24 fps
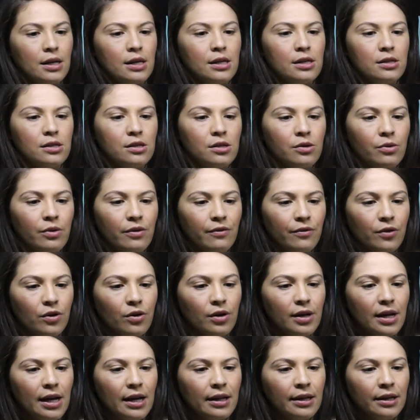So we've got
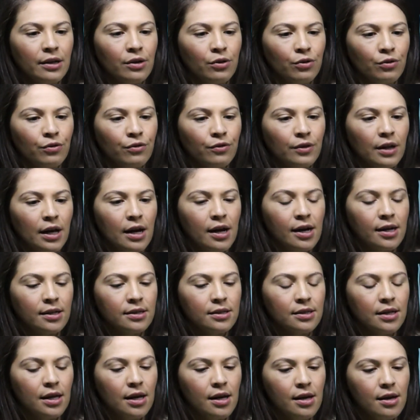our little
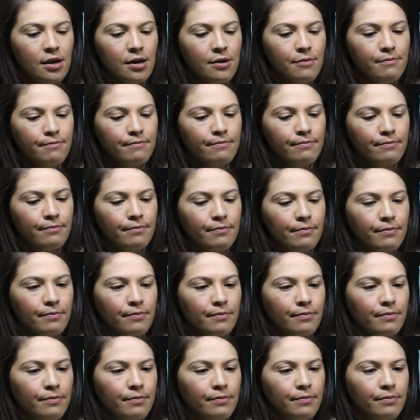flask here,
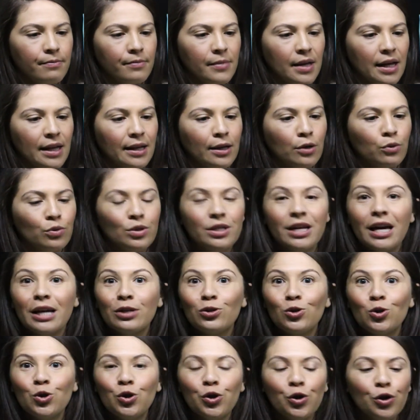a little
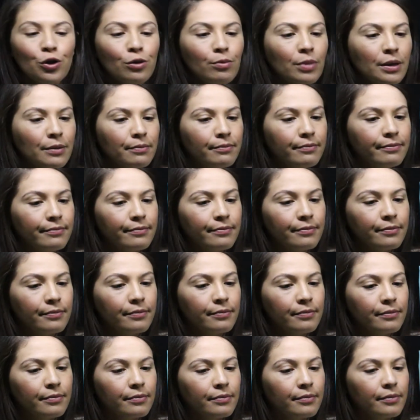test tube,
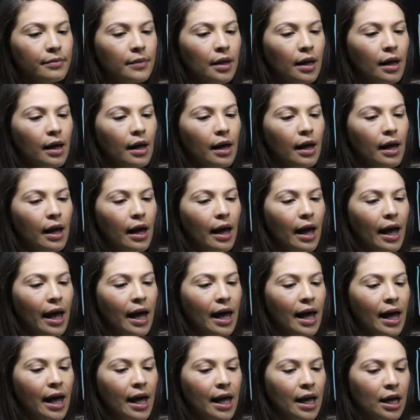
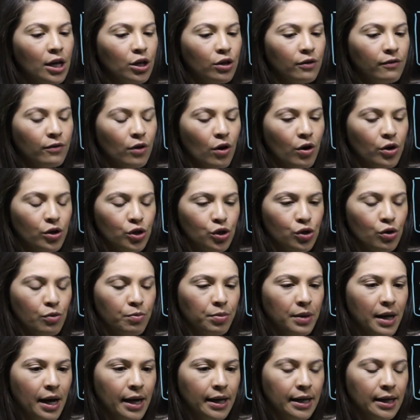and you've got your
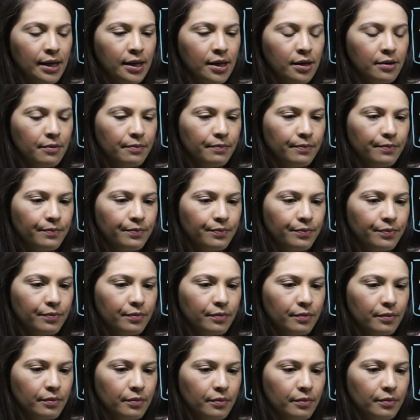blood in it.
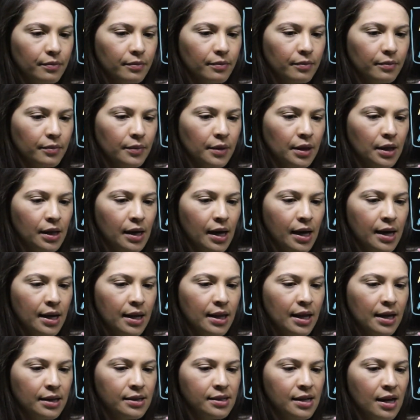Okay, and
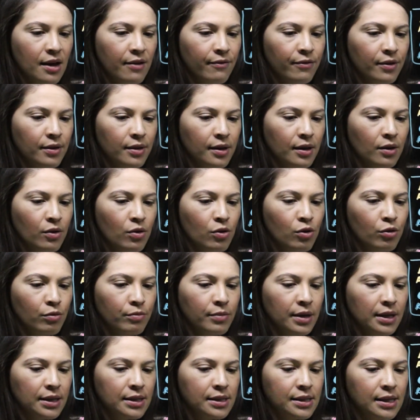that's everything all
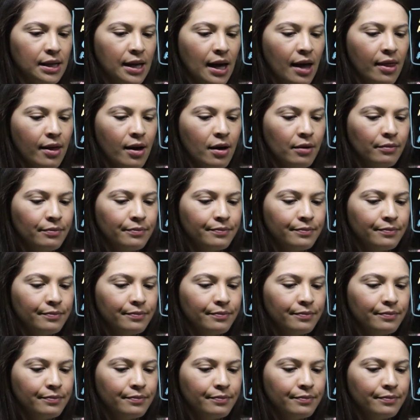mixed together.